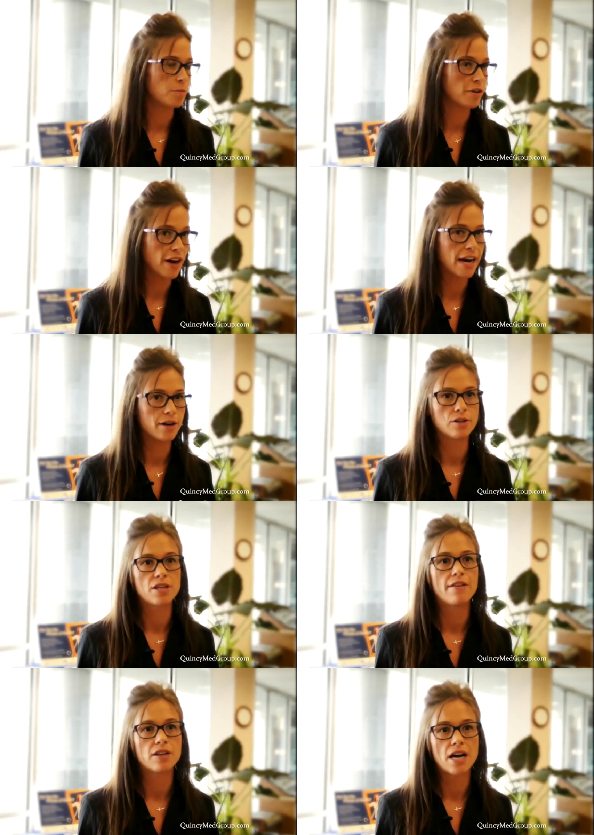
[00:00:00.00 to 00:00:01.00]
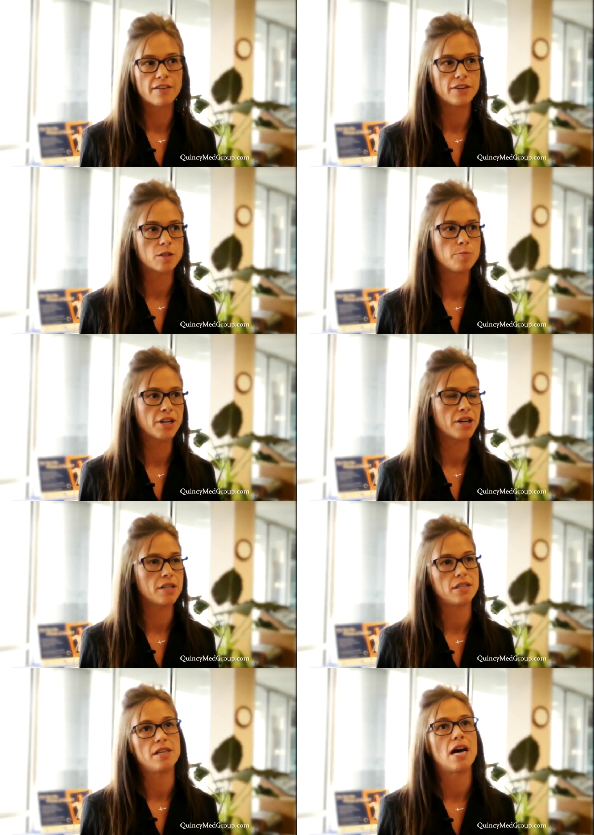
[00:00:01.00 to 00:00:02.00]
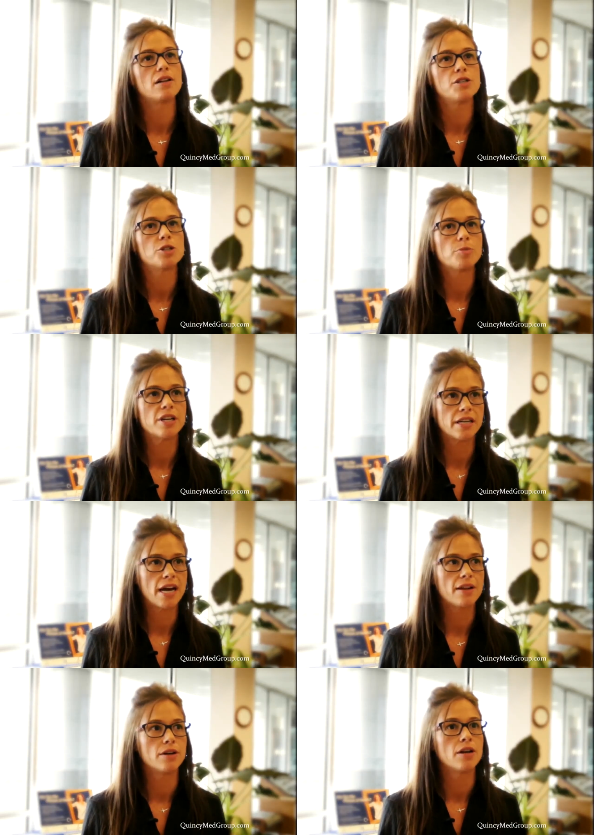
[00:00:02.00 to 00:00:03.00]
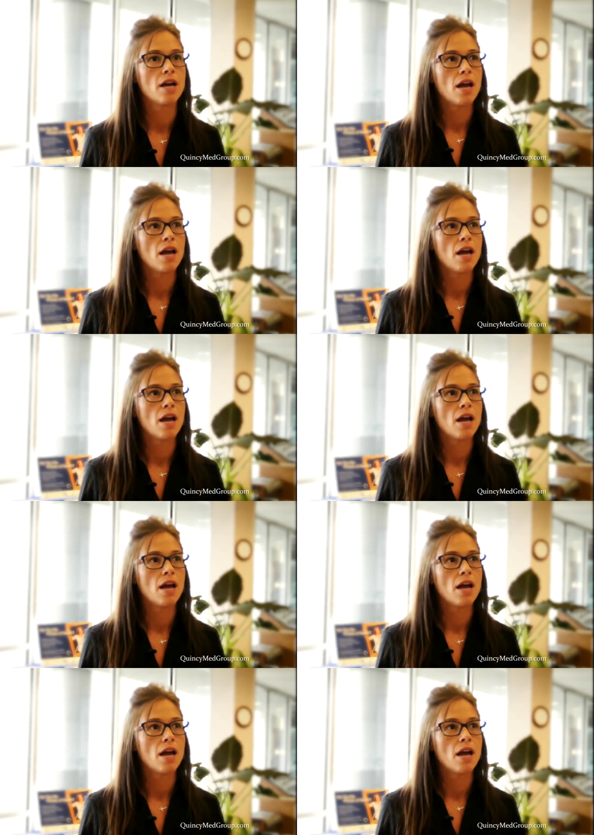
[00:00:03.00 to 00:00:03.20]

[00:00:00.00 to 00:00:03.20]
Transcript: the providers have a lot of experience and knowledge to bring together